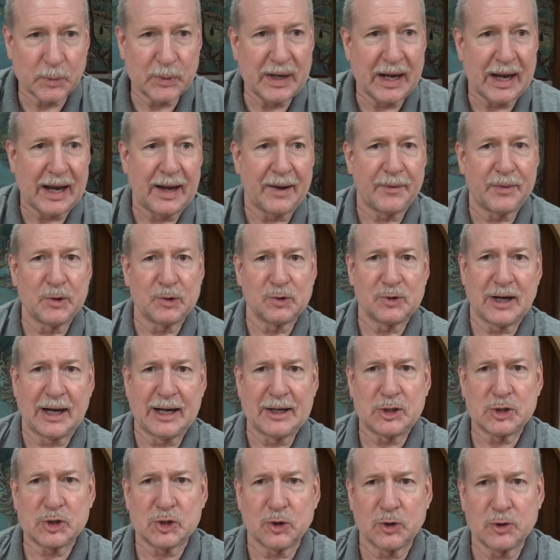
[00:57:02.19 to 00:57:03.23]
we have the
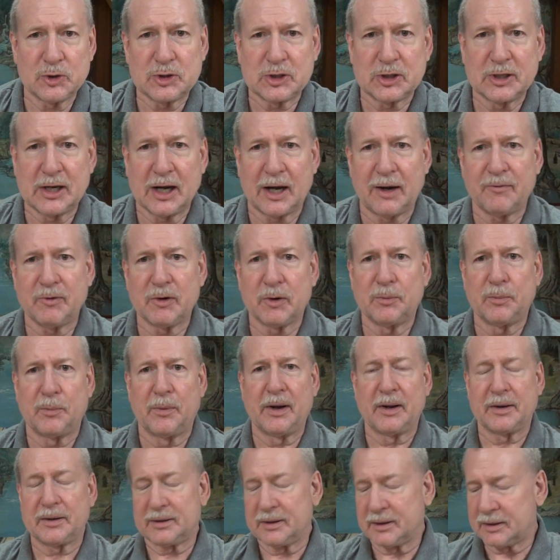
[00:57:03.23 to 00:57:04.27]
right church
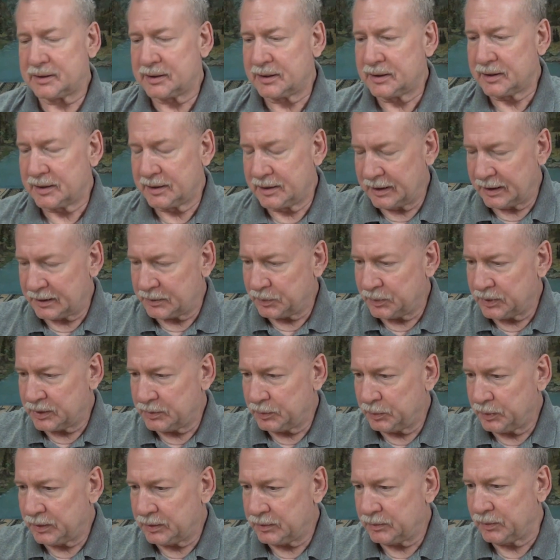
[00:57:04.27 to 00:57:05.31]
government that that
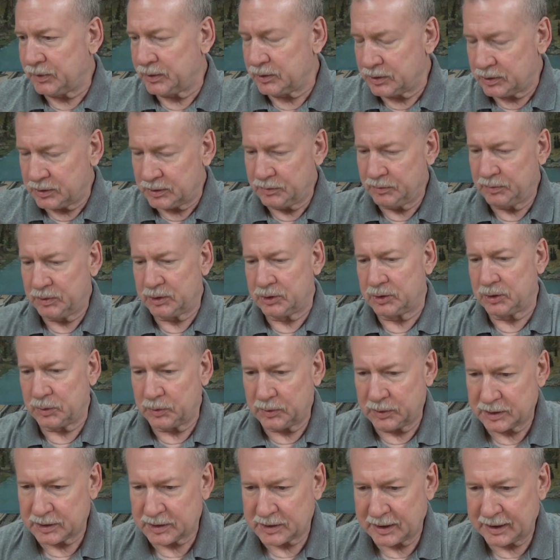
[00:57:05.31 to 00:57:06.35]
would would, would, would
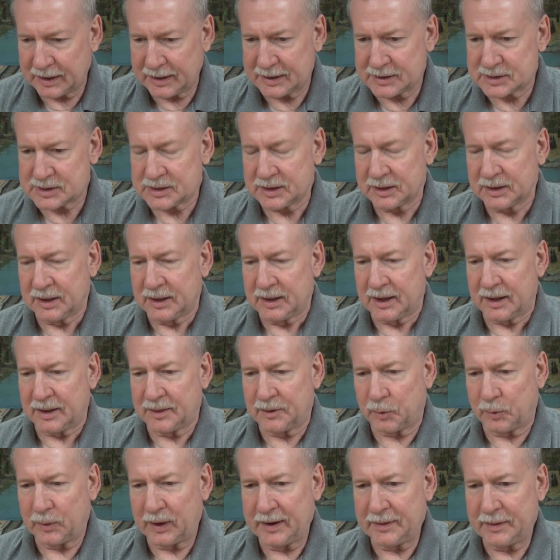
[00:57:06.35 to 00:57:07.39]
doing things
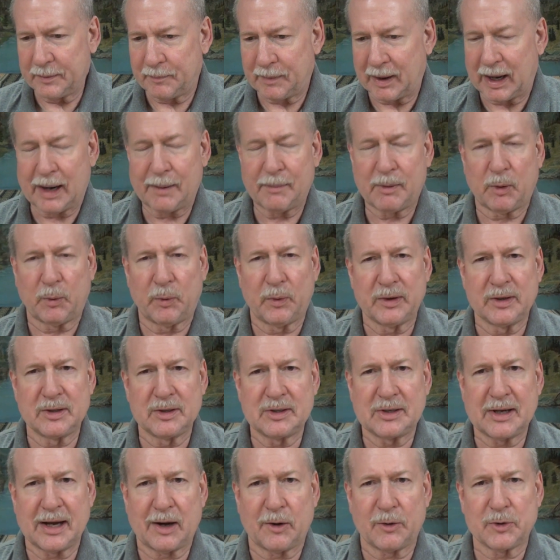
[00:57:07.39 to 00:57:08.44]
the way the Bible
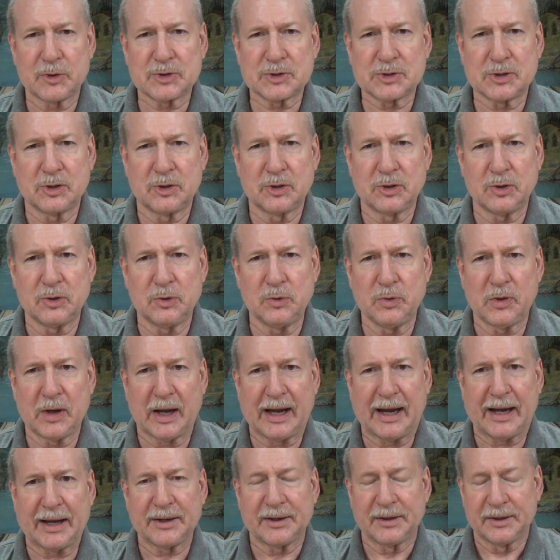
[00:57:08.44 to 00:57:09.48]
wouldn't tell us to do
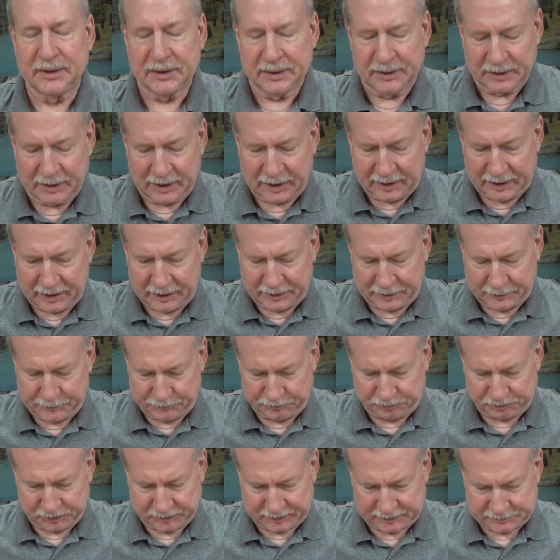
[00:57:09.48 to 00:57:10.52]
that.
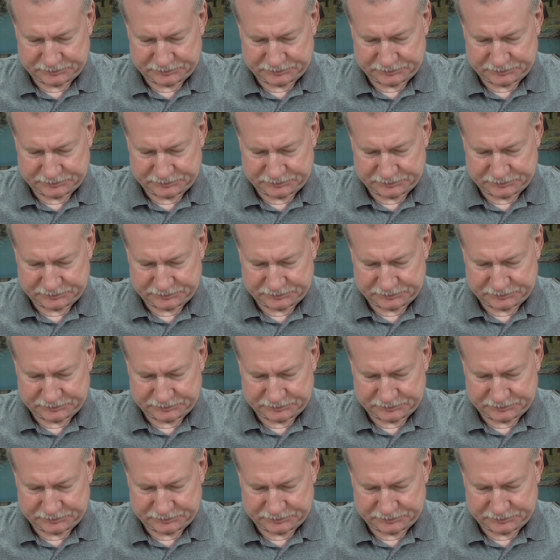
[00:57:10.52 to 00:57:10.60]
Um,